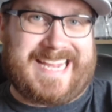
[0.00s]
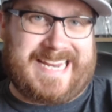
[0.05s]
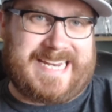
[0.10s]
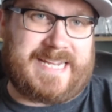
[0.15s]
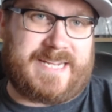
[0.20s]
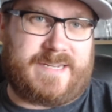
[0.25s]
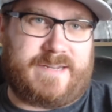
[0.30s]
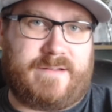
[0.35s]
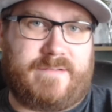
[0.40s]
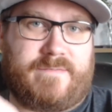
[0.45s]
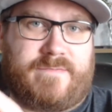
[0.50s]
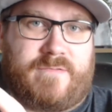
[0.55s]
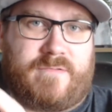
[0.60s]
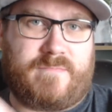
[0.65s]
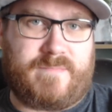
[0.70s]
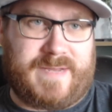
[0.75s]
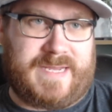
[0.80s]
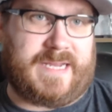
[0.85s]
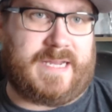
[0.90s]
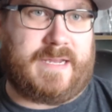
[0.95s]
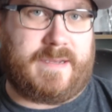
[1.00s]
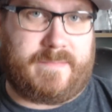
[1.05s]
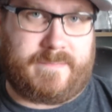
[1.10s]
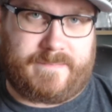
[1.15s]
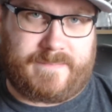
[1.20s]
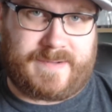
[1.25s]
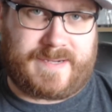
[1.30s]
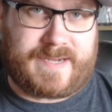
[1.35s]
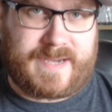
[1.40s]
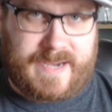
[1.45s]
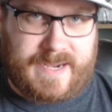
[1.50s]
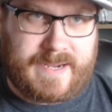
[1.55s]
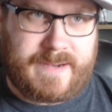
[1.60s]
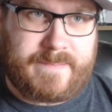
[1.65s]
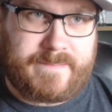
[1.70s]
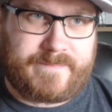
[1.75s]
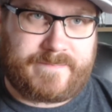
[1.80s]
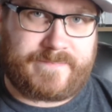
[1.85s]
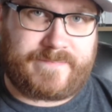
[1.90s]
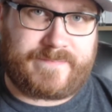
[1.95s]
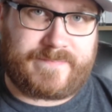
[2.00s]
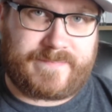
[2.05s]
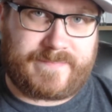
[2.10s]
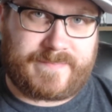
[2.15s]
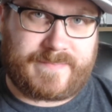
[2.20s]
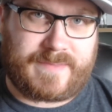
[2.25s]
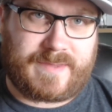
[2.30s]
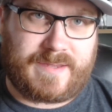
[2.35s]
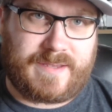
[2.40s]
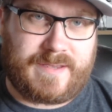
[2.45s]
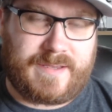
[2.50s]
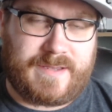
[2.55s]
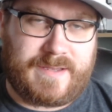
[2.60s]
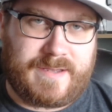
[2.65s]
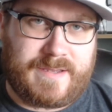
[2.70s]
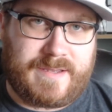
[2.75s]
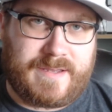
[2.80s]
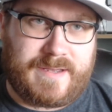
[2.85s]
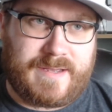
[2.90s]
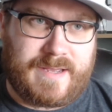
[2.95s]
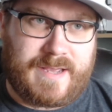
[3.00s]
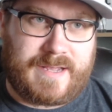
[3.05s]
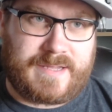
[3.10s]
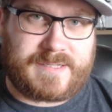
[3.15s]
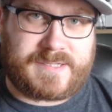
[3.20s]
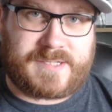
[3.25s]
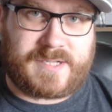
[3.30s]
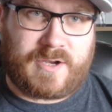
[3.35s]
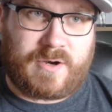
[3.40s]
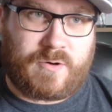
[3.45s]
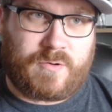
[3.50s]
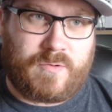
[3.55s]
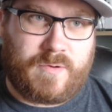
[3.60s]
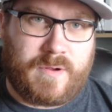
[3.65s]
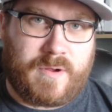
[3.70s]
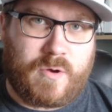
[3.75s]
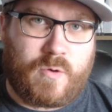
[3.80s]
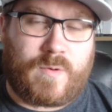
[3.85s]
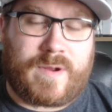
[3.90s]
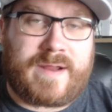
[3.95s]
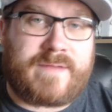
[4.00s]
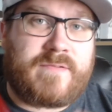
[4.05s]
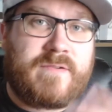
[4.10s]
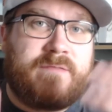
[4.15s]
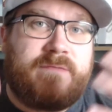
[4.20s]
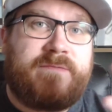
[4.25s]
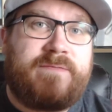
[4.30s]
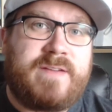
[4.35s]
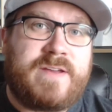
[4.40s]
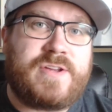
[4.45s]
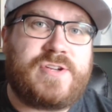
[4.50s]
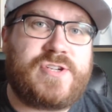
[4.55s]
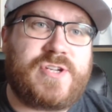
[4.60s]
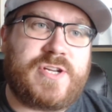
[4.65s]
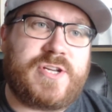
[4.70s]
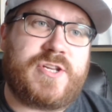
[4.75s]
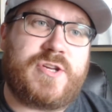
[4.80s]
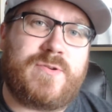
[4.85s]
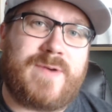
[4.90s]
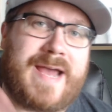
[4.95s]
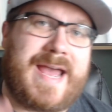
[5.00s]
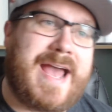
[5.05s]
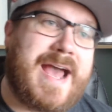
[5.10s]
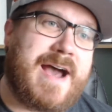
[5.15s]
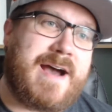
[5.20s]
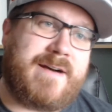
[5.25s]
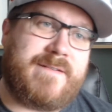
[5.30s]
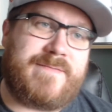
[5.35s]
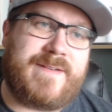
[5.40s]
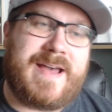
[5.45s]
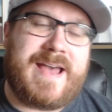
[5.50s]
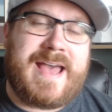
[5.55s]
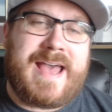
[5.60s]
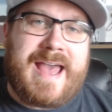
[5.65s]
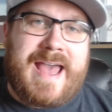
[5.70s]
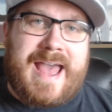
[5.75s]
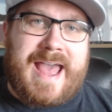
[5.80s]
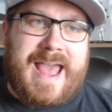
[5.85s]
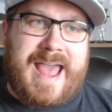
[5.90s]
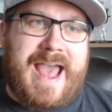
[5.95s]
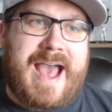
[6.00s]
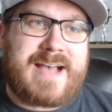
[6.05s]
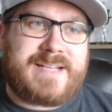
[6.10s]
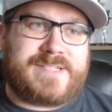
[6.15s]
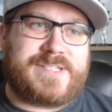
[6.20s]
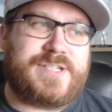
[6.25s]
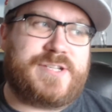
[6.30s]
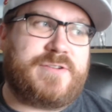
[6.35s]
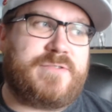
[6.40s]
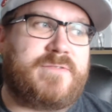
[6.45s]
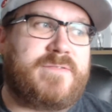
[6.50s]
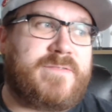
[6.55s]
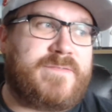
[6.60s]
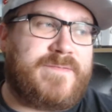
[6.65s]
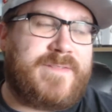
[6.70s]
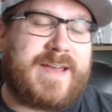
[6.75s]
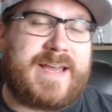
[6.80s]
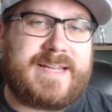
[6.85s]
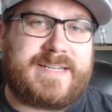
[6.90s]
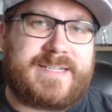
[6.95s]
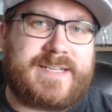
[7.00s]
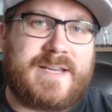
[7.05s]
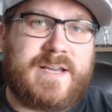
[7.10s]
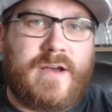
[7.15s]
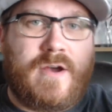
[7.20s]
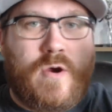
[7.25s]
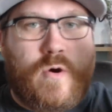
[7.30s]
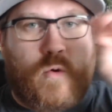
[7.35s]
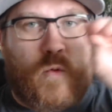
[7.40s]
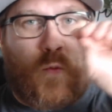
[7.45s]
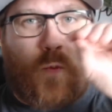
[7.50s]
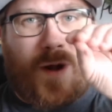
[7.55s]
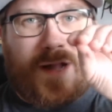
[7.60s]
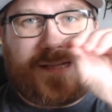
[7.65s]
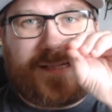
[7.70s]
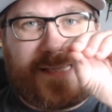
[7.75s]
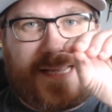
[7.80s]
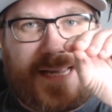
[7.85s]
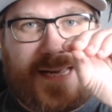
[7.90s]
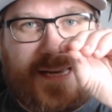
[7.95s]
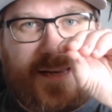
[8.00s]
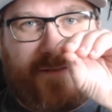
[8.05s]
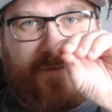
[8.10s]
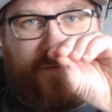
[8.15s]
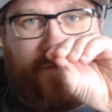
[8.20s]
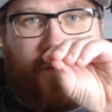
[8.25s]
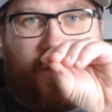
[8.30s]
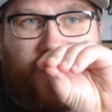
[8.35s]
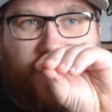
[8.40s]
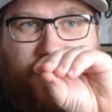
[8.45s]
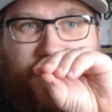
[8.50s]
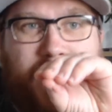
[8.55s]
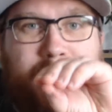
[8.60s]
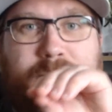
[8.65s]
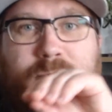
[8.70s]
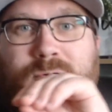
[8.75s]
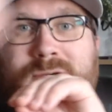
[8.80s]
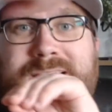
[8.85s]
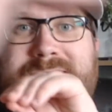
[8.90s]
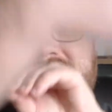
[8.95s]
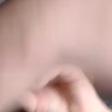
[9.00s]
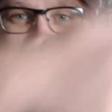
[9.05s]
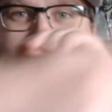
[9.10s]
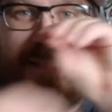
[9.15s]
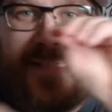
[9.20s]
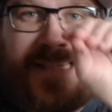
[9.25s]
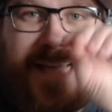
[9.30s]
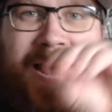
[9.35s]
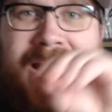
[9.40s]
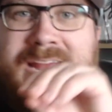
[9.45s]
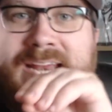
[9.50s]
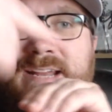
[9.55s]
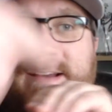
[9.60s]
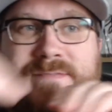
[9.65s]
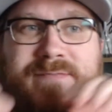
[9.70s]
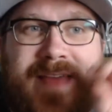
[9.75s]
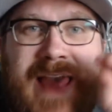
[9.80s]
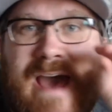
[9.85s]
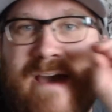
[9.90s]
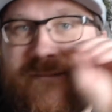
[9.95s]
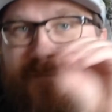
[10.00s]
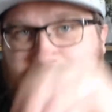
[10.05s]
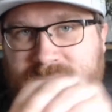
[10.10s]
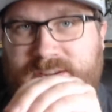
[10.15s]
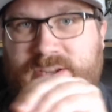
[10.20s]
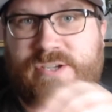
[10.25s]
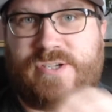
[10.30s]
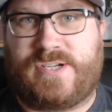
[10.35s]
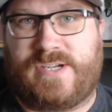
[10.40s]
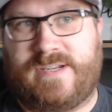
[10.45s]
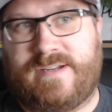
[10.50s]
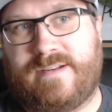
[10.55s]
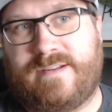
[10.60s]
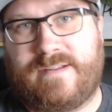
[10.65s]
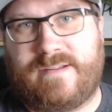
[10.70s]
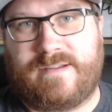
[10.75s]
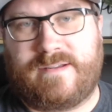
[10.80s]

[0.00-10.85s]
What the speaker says: in it for me, okay? And so whatever vision you have has to fit what's in it for other people inside of that vision.